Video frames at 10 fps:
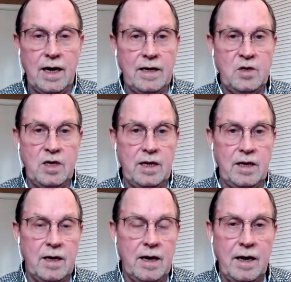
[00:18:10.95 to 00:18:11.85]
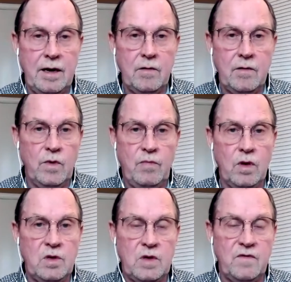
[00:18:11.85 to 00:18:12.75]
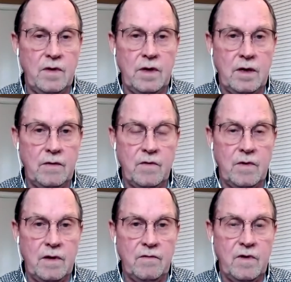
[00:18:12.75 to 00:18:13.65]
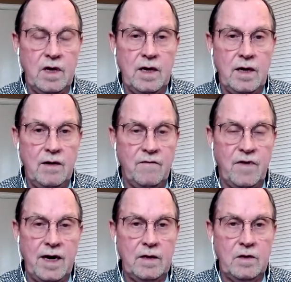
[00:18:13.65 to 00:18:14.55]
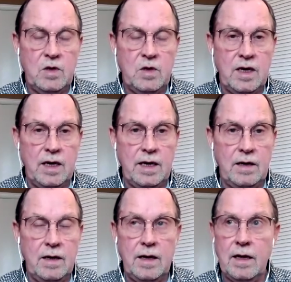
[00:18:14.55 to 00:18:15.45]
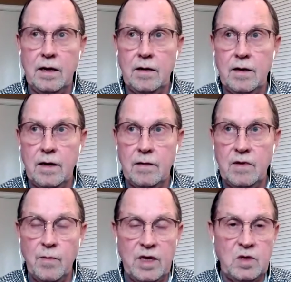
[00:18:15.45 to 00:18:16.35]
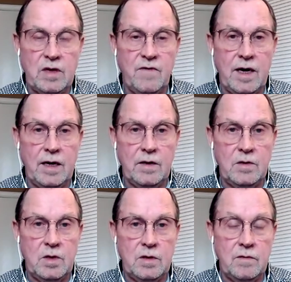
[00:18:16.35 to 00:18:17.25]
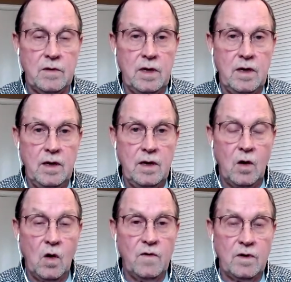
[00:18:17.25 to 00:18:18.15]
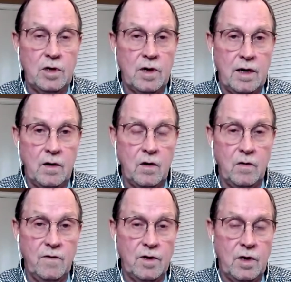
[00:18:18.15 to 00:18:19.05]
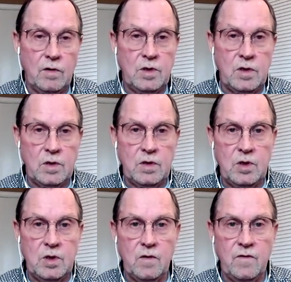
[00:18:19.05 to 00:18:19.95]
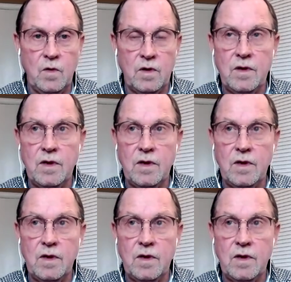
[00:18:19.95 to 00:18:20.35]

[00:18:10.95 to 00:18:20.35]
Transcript: I see higher reports of violence and domestic violence and overdoses and so forth.